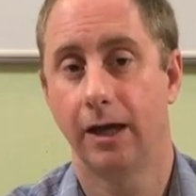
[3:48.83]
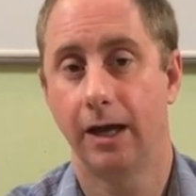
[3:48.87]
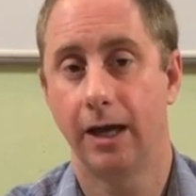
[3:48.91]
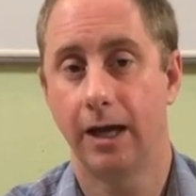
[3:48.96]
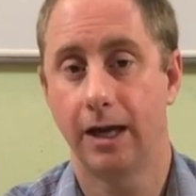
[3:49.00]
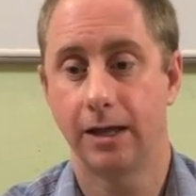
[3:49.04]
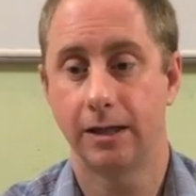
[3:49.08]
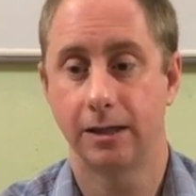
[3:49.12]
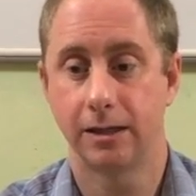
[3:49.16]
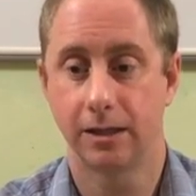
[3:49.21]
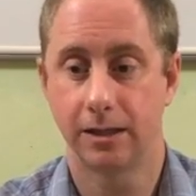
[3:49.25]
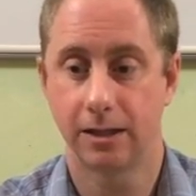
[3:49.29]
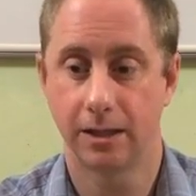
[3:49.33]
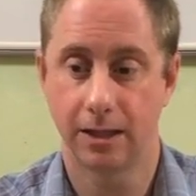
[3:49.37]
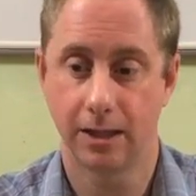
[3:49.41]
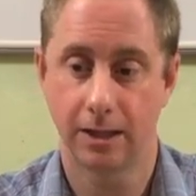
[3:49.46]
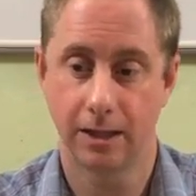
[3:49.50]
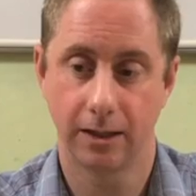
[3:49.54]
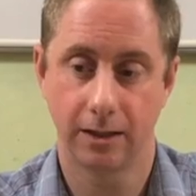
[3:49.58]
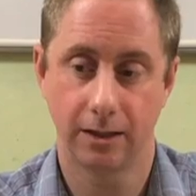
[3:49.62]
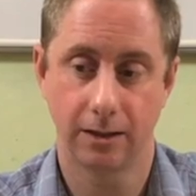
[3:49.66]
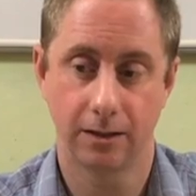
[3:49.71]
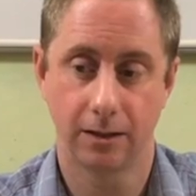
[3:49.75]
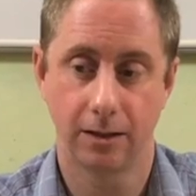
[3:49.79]
and
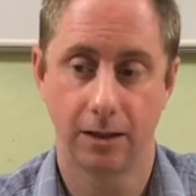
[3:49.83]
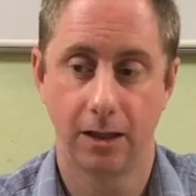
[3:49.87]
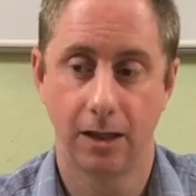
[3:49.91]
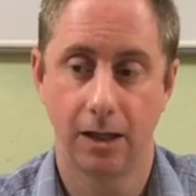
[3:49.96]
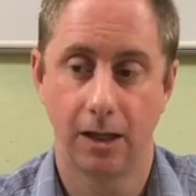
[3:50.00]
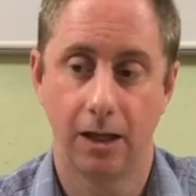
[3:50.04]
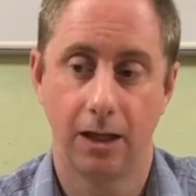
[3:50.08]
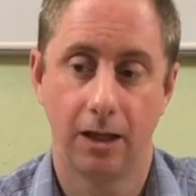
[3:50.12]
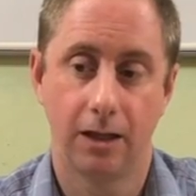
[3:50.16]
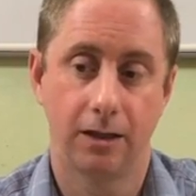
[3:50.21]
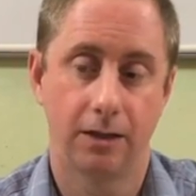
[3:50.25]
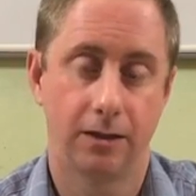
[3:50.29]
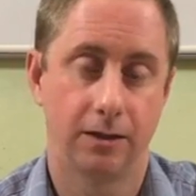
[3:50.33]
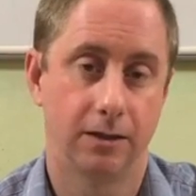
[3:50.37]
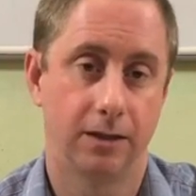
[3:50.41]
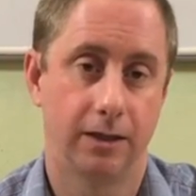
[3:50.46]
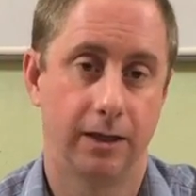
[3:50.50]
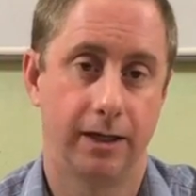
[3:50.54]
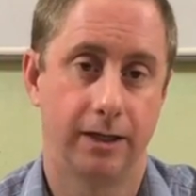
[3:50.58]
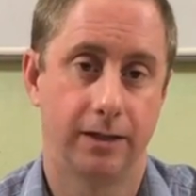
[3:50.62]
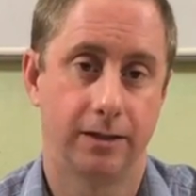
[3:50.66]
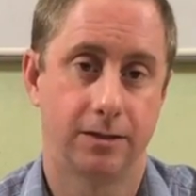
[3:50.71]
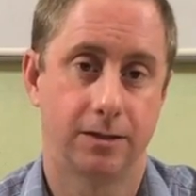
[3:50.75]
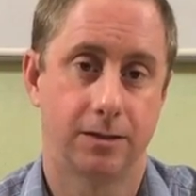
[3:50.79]
then
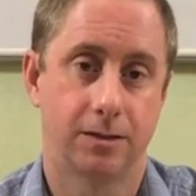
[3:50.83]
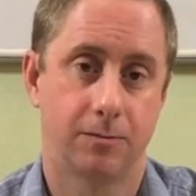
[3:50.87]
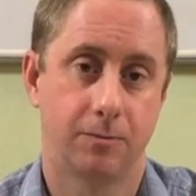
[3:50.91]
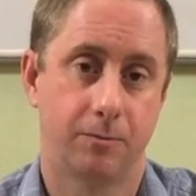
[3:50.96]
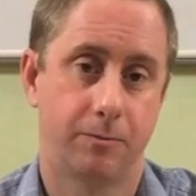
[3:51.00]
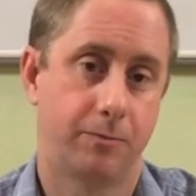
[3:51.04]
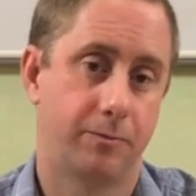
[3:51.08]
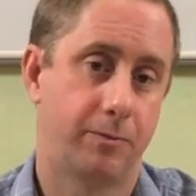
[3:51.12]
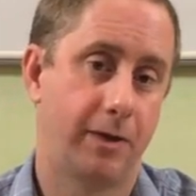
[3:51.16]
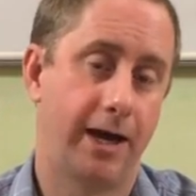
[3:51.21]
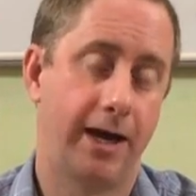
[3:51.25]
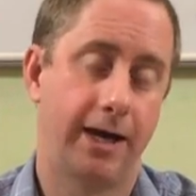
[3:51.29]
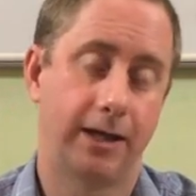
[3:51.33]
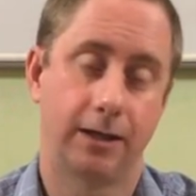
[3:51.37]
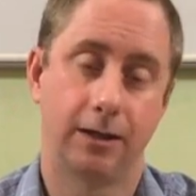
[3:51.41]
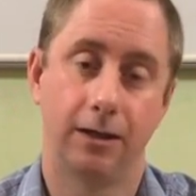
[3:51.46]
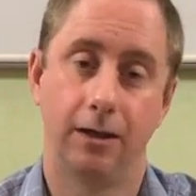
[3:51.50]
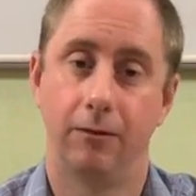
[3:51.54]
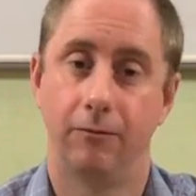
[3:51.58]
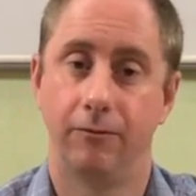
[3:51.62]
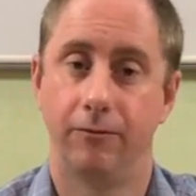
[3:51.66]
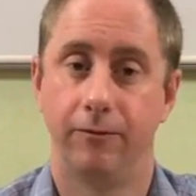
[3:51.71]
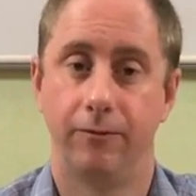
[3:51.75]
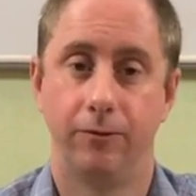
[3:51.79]
let's pack
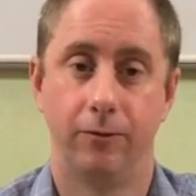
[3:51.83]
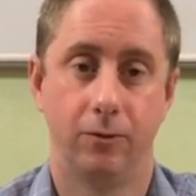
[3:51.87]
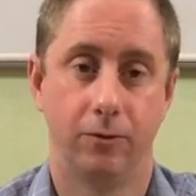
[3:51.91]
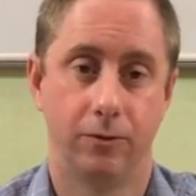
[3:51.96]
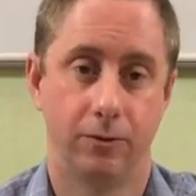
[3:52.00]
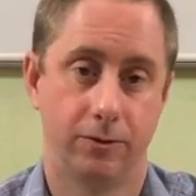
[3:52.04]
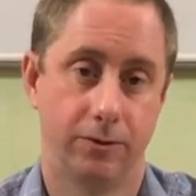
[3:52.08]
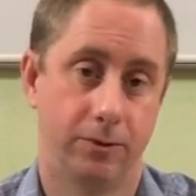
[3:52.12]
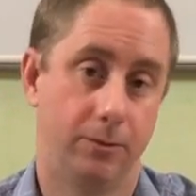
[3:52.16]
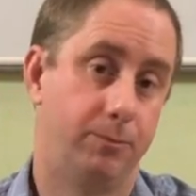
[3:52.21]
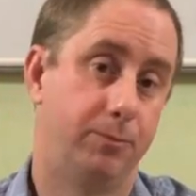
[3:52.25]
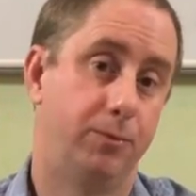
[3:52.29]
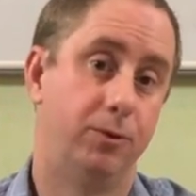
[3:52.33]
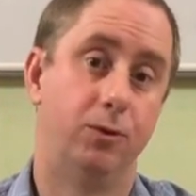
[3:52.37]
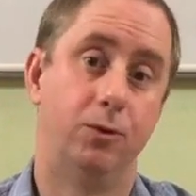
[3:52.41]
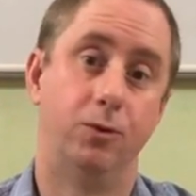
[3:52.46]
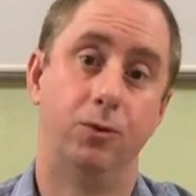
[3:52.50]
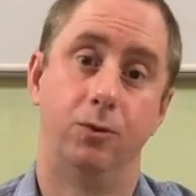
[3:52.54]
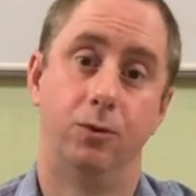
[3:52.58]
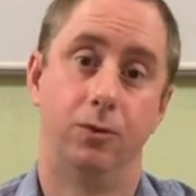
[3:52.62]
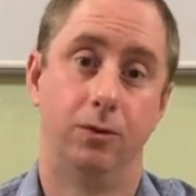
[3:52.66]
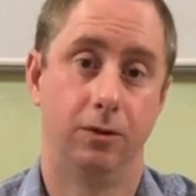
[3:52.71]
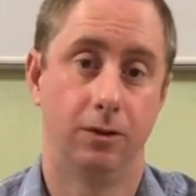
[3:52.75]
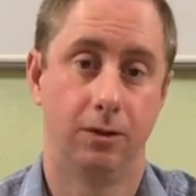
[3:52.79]
up for the
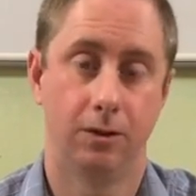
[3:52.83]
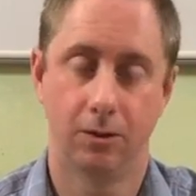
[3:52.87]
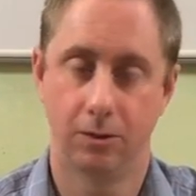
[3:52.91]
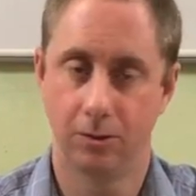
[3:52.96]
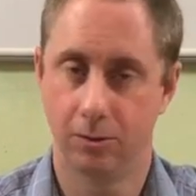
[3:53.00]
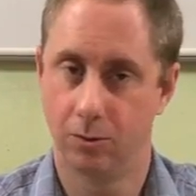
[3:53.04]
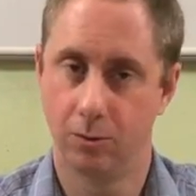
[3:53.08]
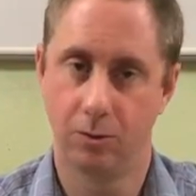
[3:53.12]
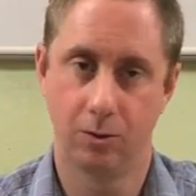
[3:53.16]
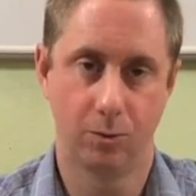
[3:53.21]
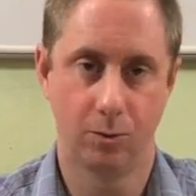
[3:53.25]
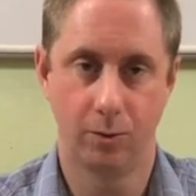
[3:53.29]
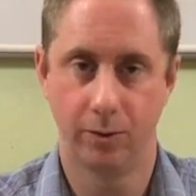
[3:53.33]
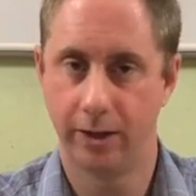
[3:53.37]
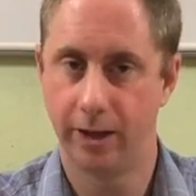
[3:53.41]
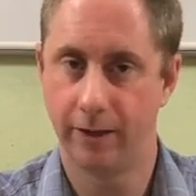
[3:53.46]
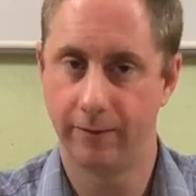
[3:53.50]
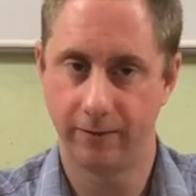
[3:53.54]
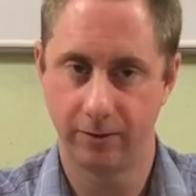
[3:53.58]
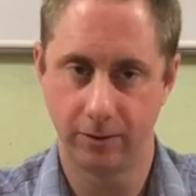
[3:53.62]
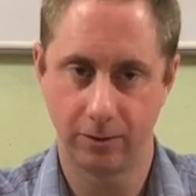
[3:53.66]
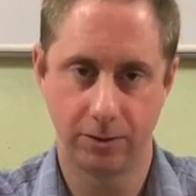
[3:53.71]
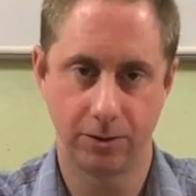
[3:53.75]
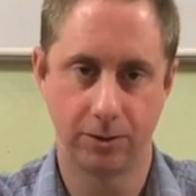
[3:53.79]
pool or whatever
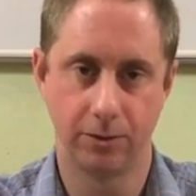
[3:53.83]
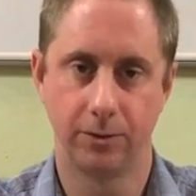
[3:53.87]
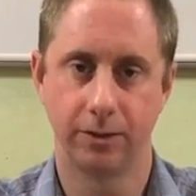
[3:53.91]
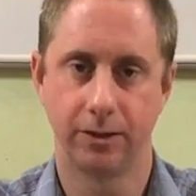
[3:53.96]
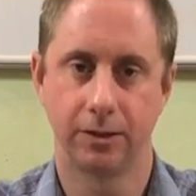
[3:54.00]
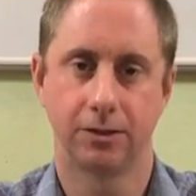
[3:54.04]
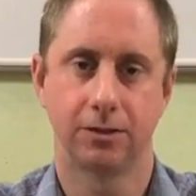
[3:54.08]
you're doing.